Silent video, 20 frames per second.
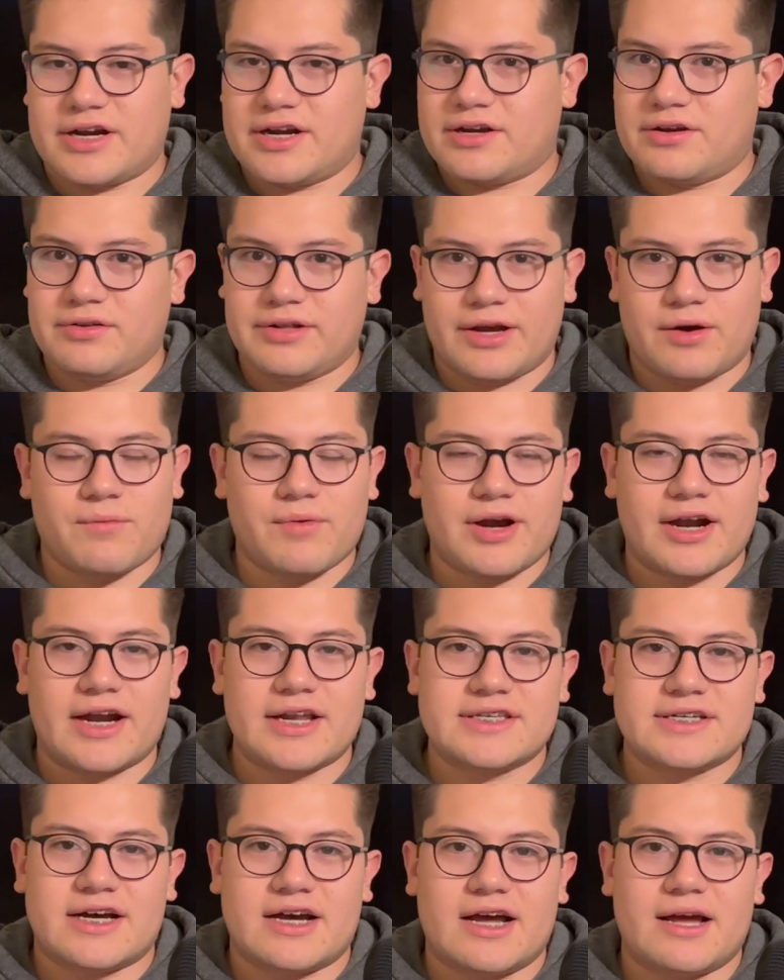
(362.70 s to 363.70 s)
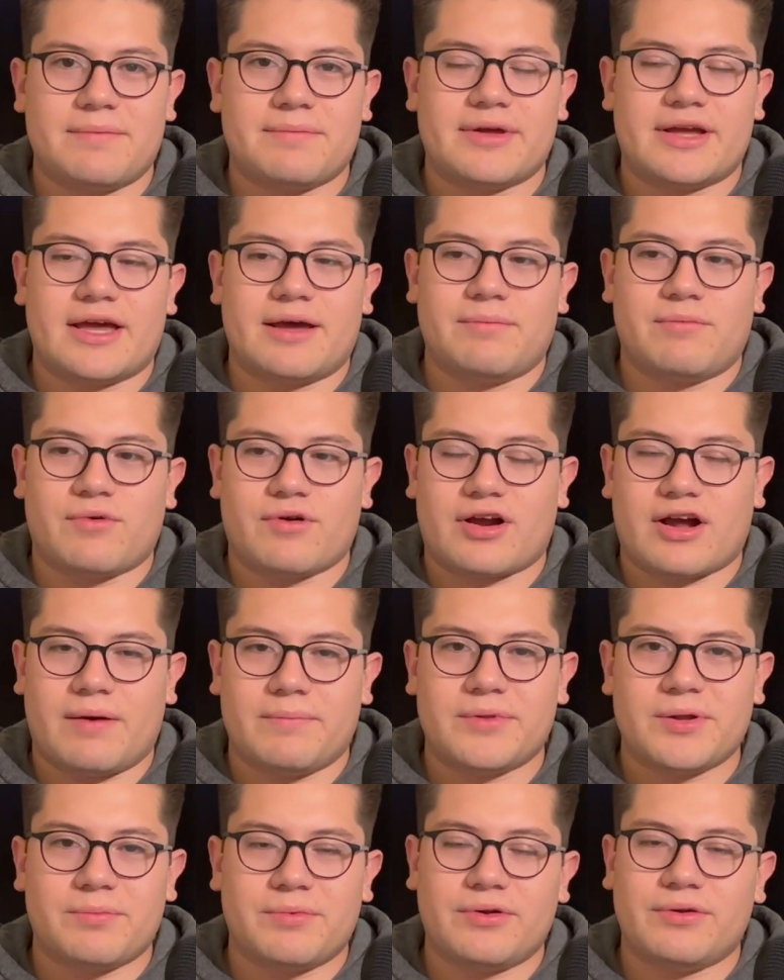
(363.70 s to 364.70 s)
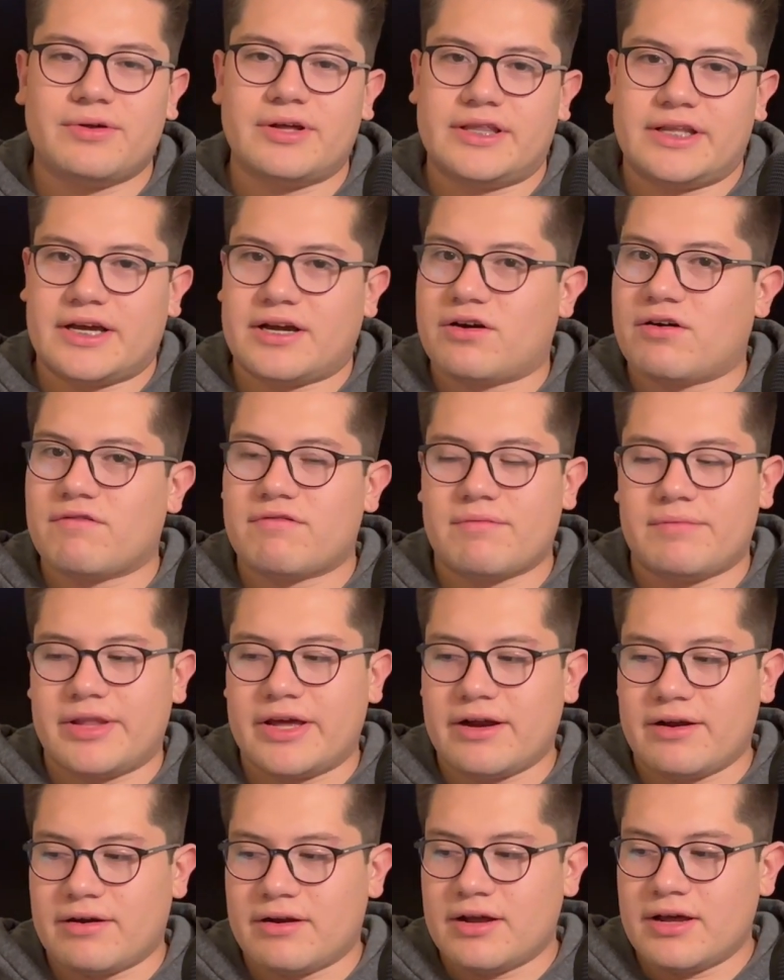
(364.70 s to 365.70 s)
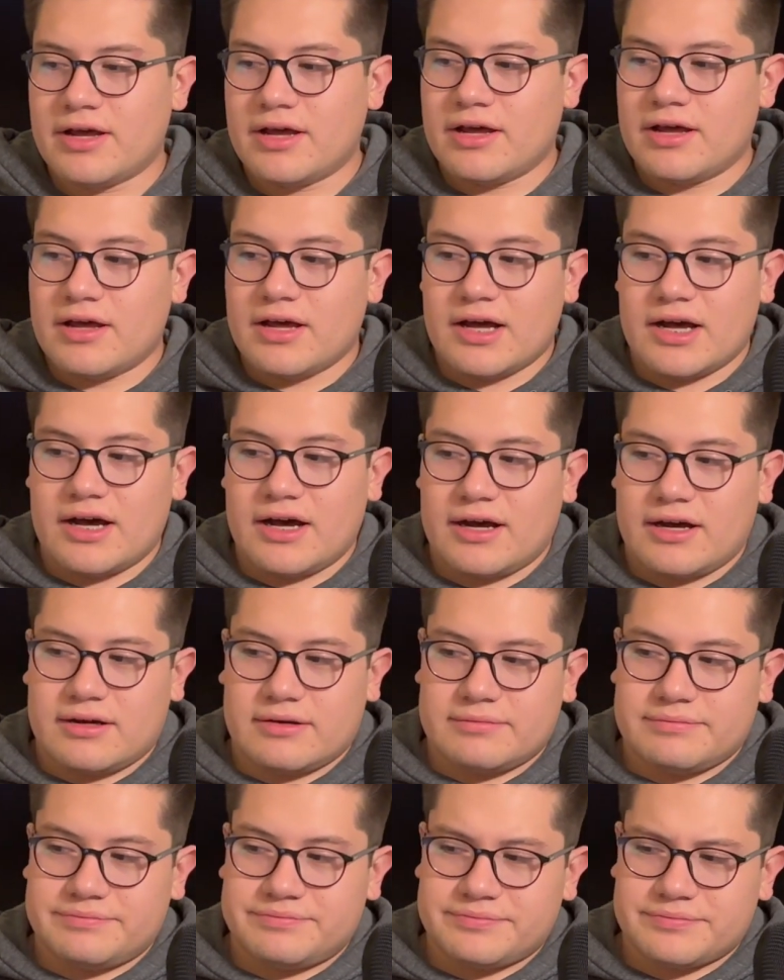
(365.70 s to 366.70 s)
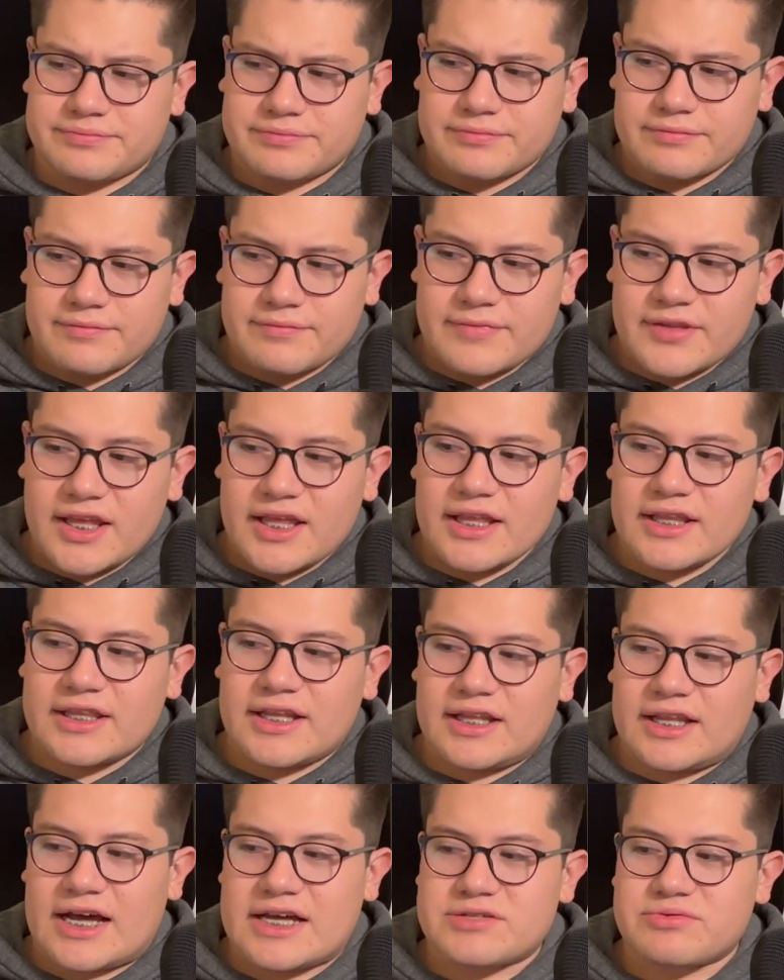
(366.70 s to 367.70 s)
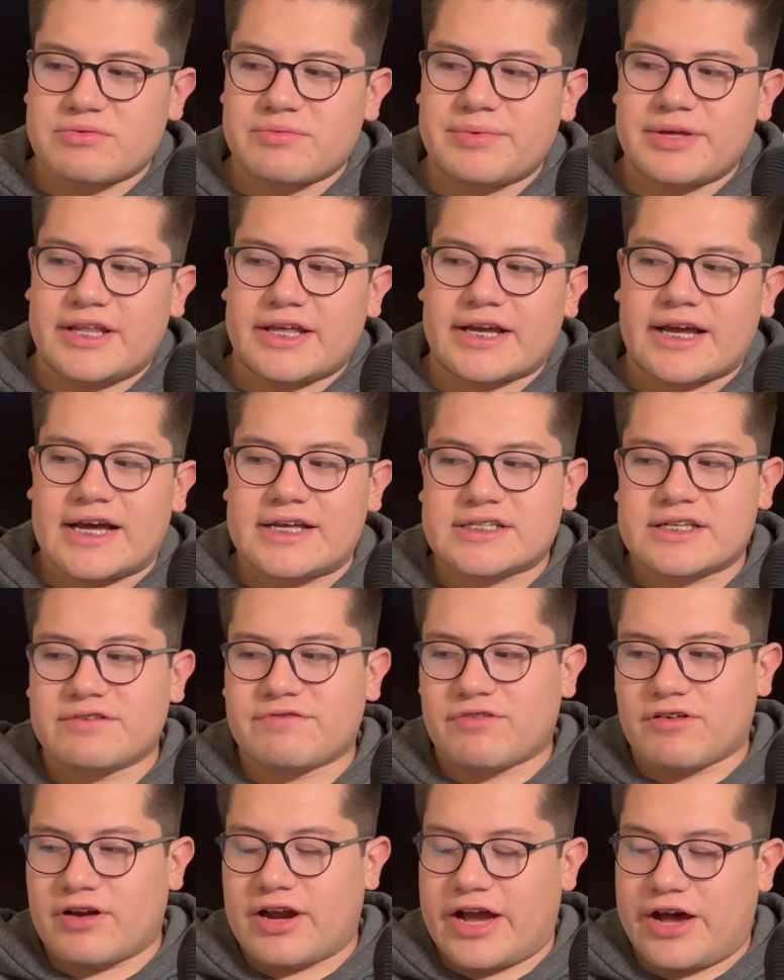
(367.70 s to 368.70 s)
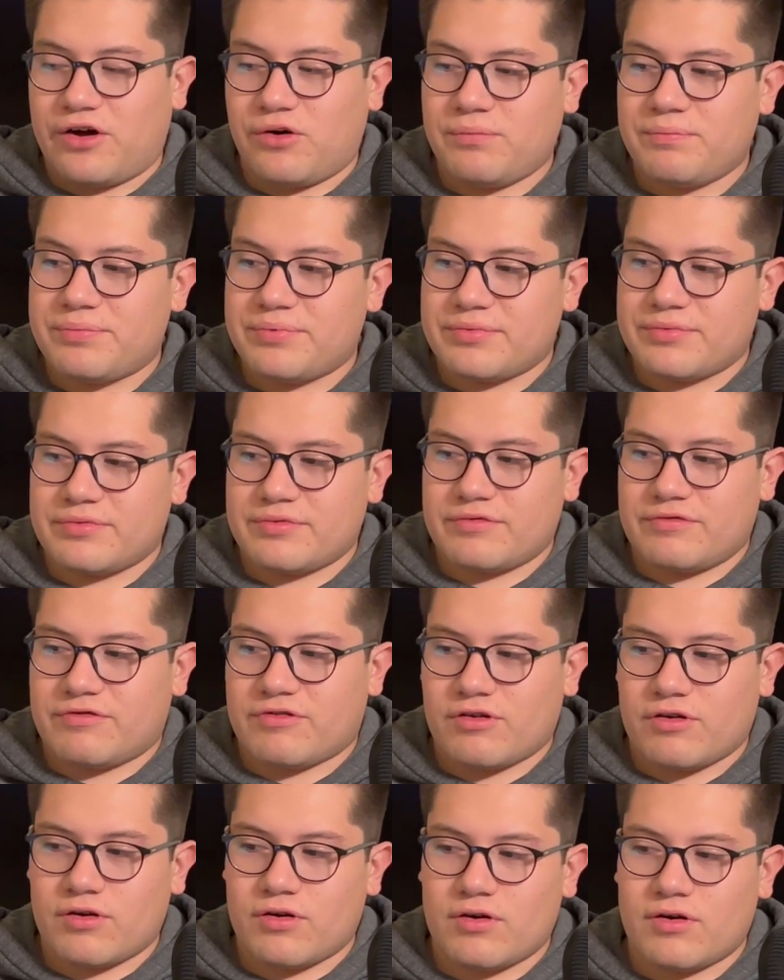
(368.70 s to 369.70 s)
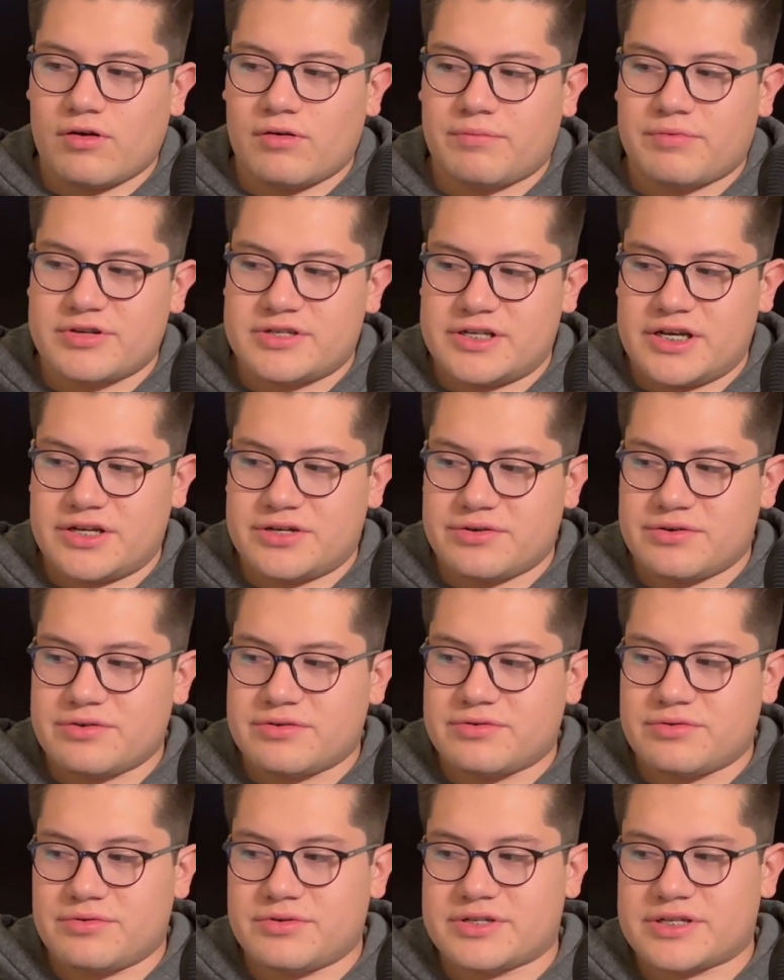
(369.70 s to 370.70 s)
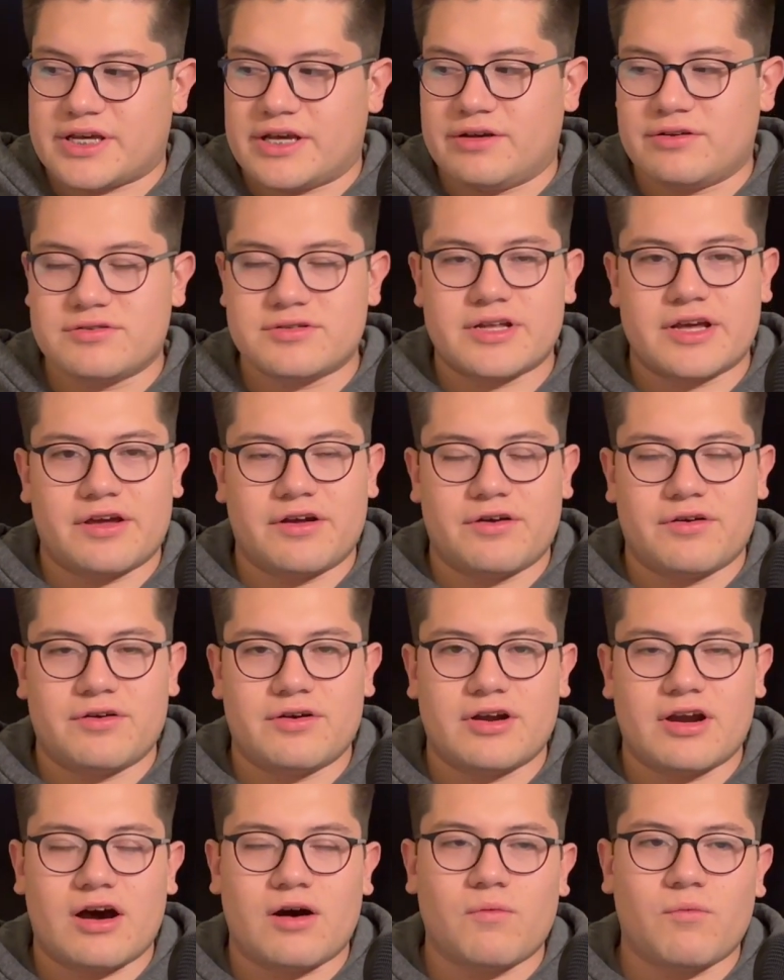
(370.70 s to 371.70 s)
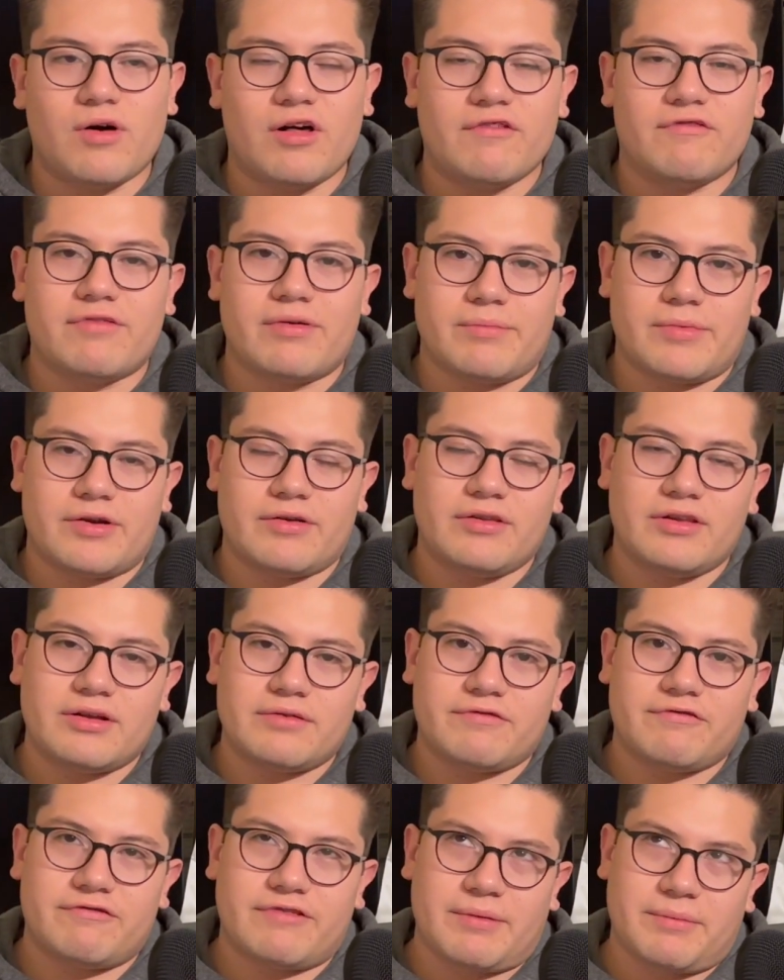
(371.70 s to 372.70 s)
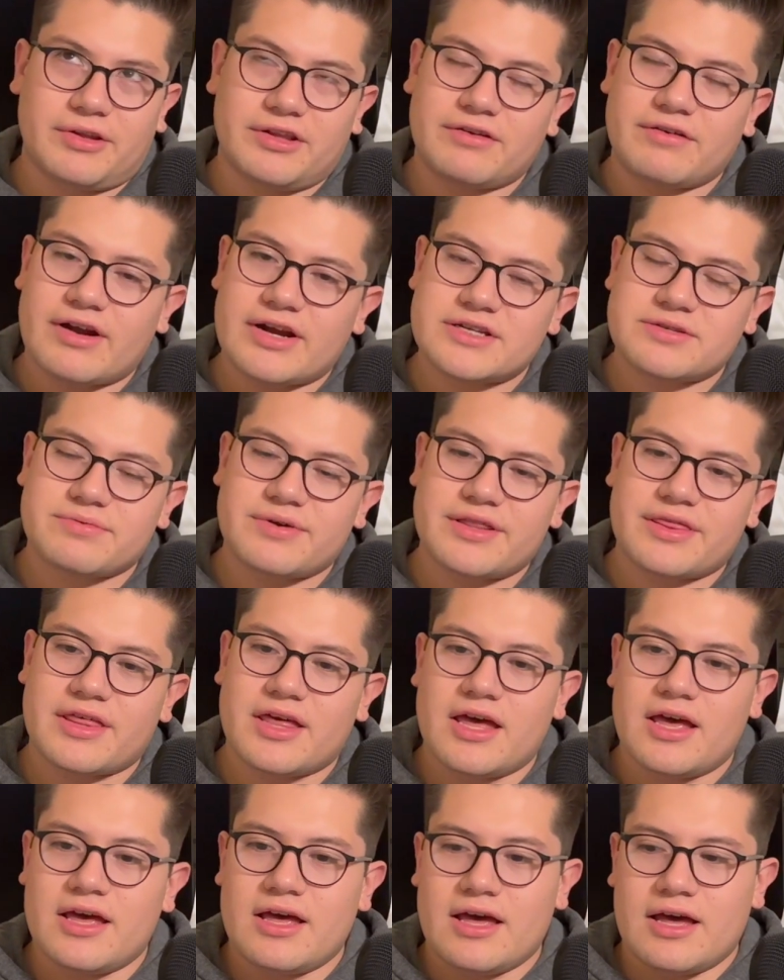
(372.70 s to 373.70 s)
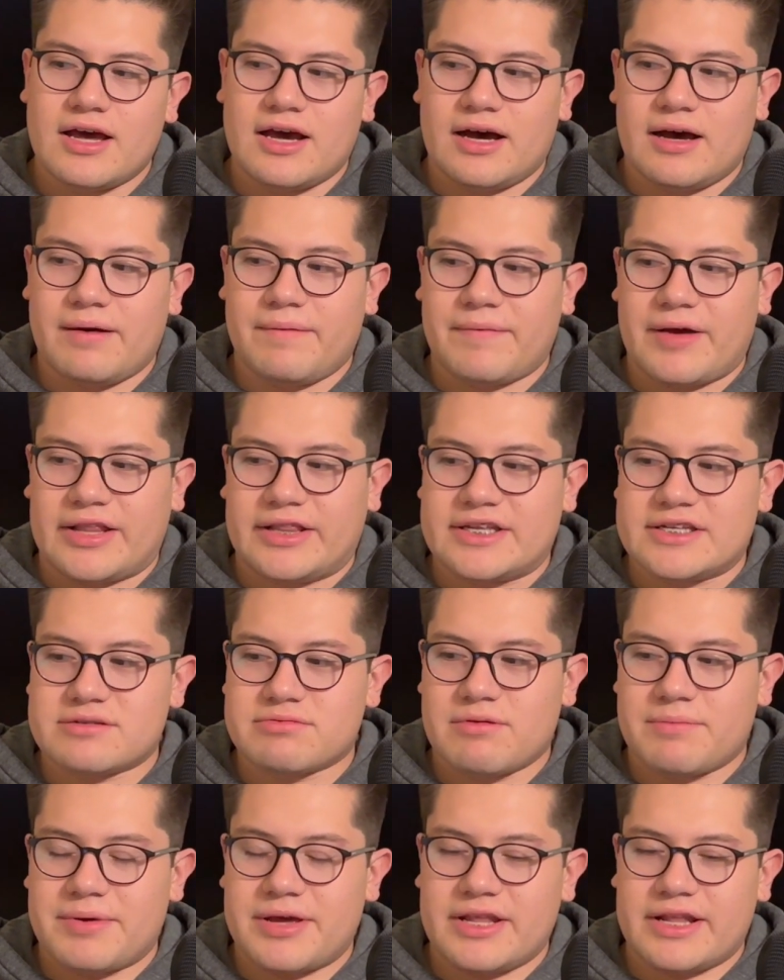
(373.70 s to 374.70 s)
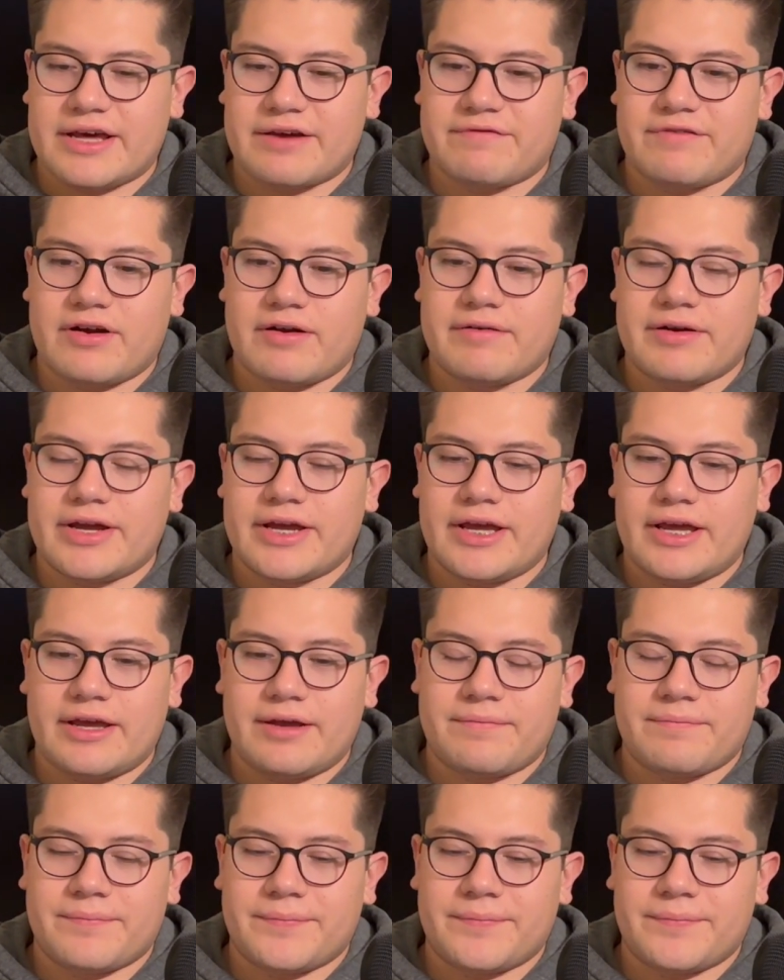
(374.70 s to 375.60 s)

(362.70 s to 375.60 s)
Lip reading: to do like one at a time, get more comfortable, and then go from there. The last one would be like asking for help for procedures or skills that you're not well familiarized with. And this will be like very,